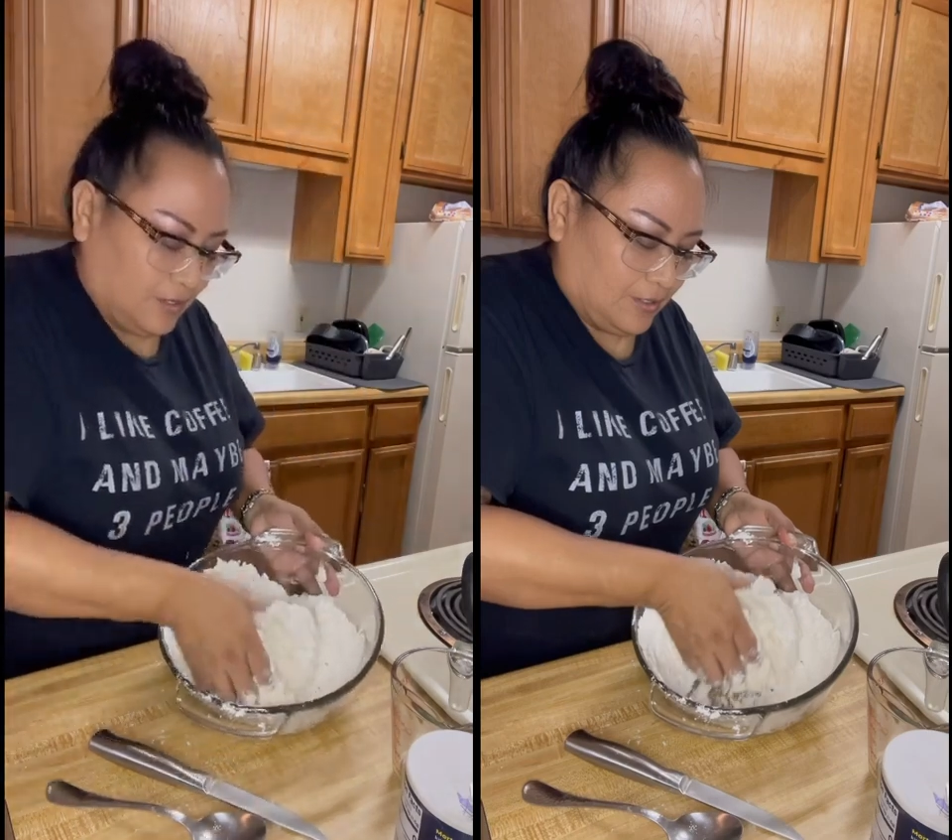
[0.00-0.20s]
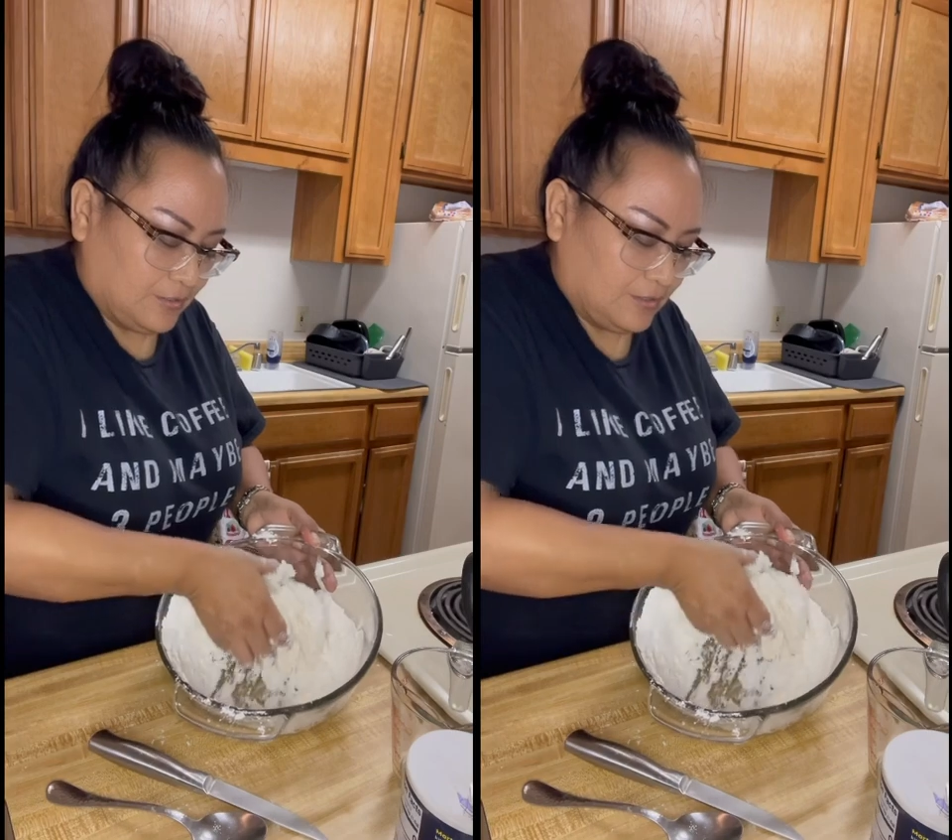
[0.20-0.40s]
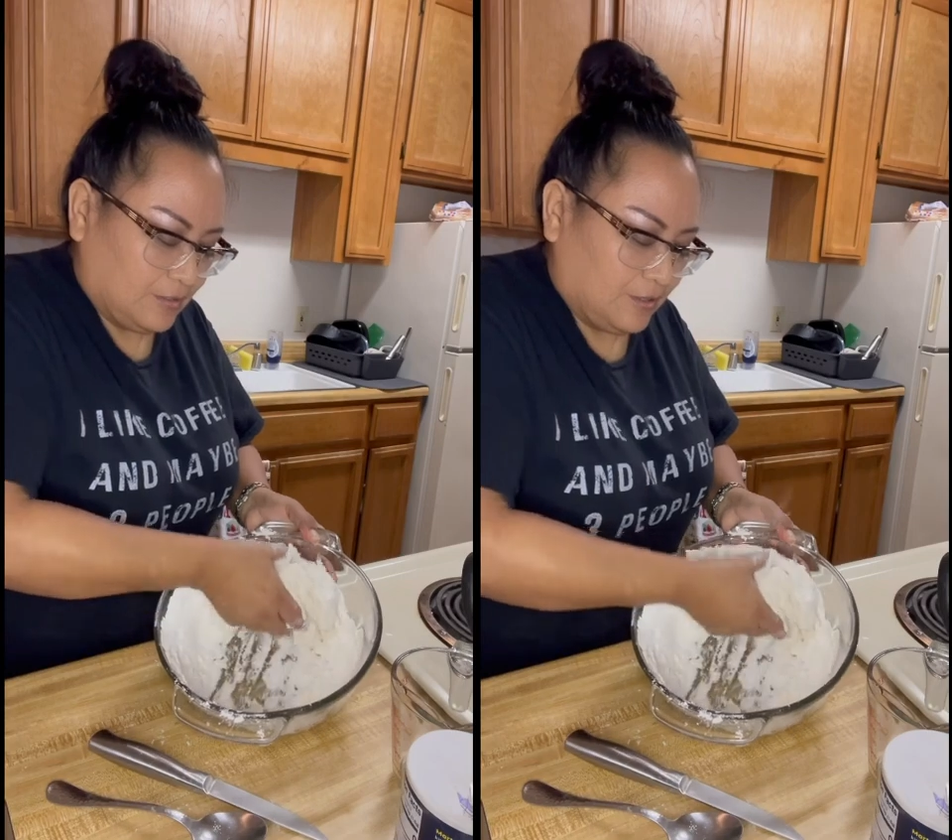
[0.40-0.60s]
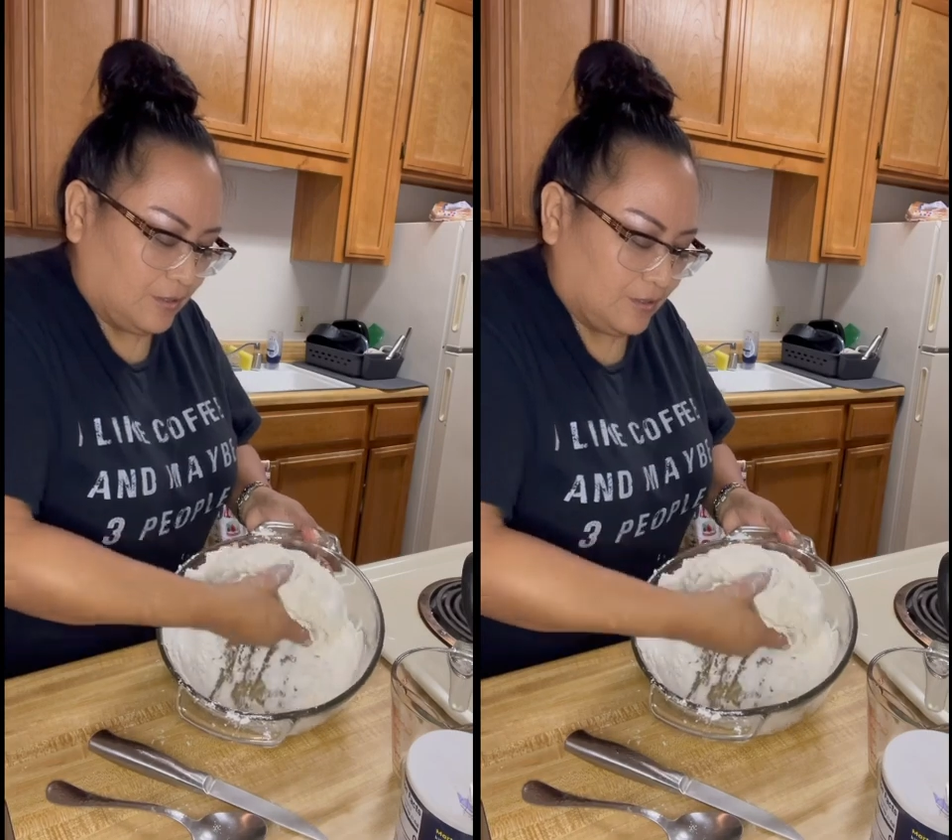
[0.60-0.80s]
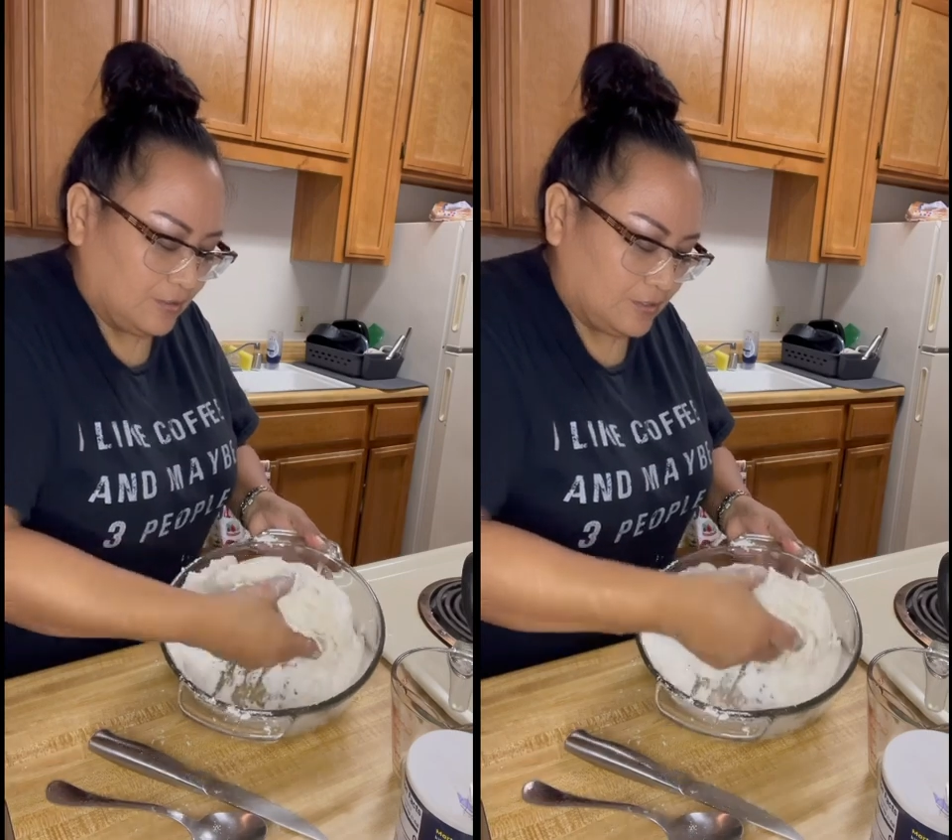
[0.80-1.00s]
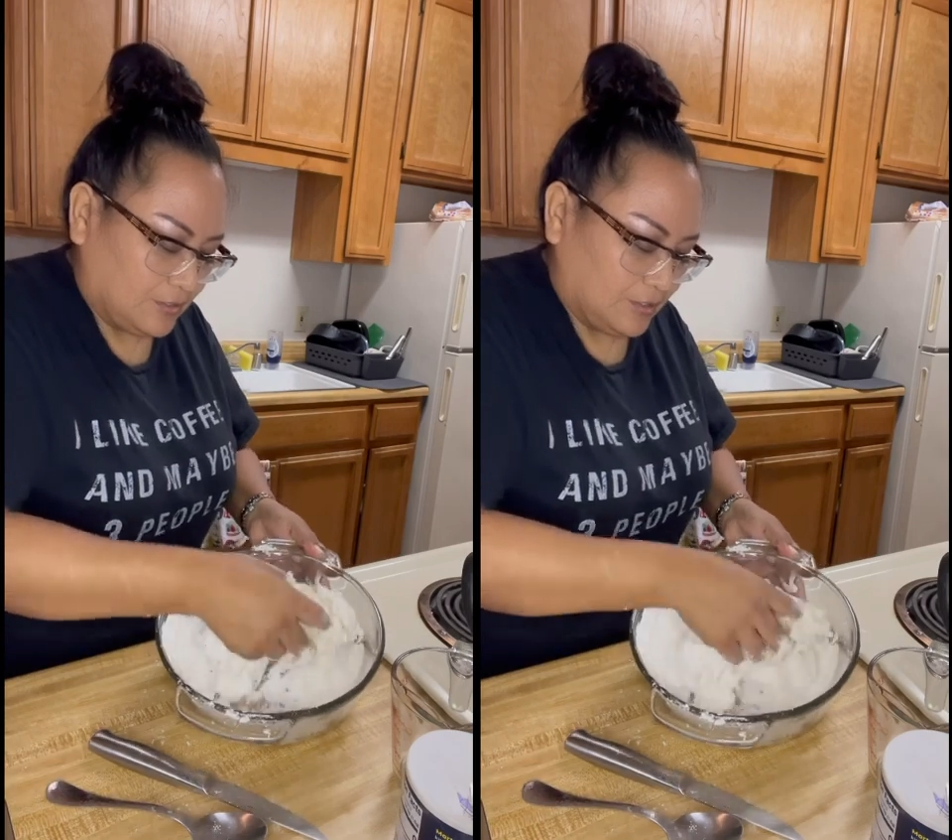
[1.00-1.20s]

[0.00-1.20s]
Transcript: It's not,